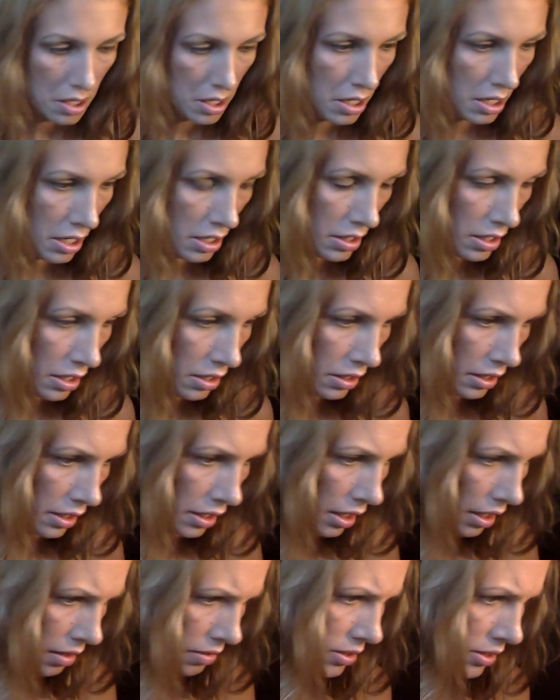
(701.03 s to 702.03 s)
And then,
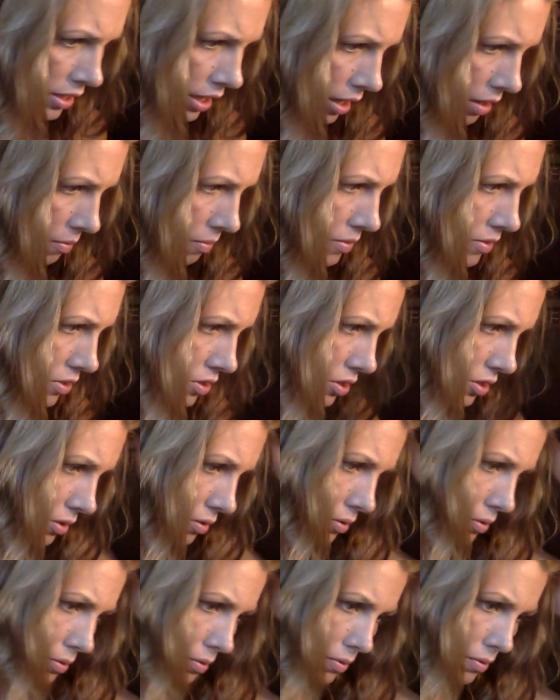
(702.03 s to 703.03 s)
like I said I would
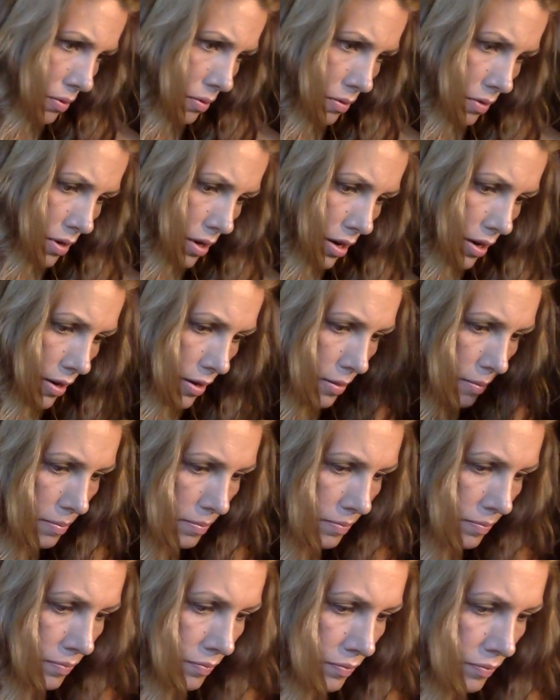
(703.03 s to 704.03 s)
do,
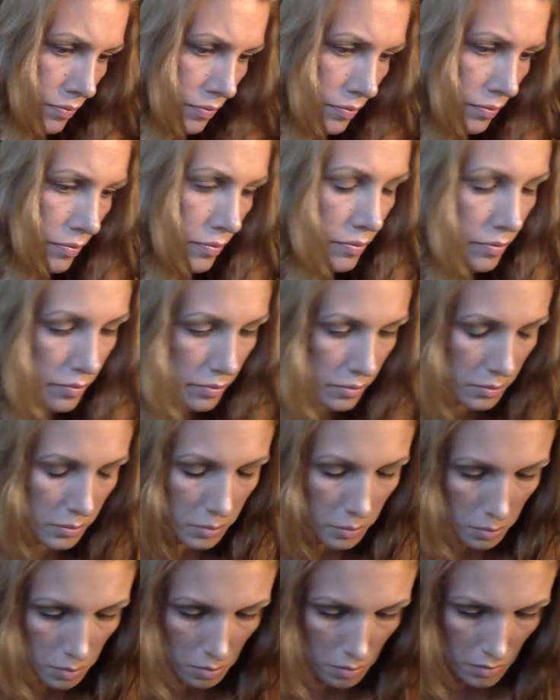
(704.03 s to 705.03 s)
I'm
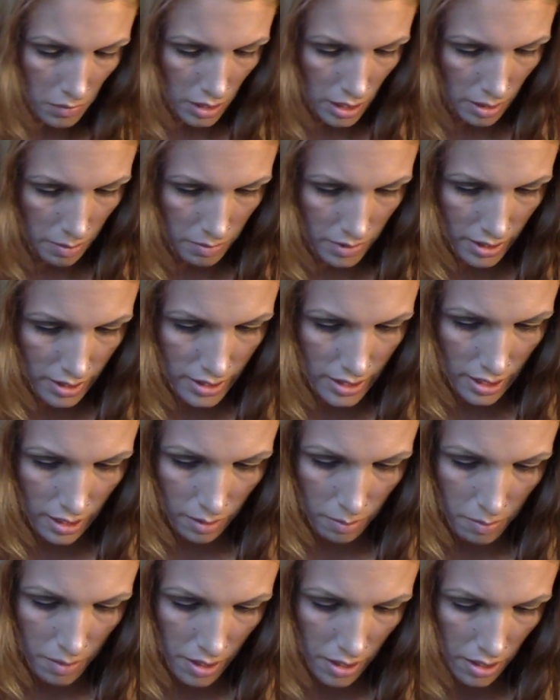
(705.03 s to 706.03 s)
going to
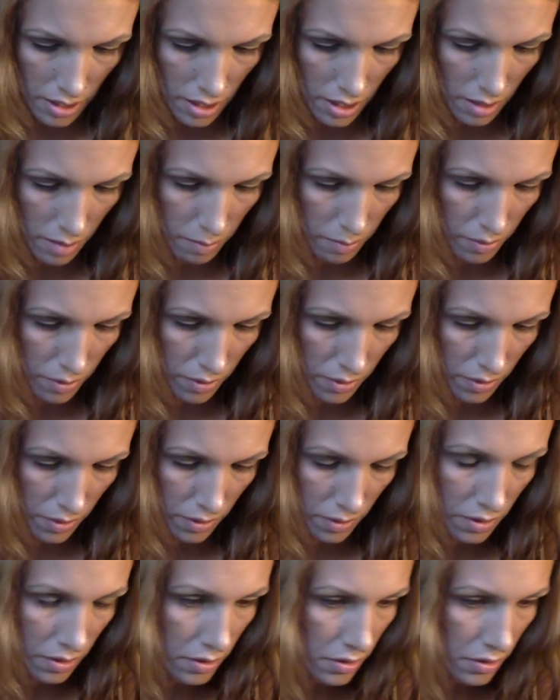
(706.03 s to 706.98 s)
take my number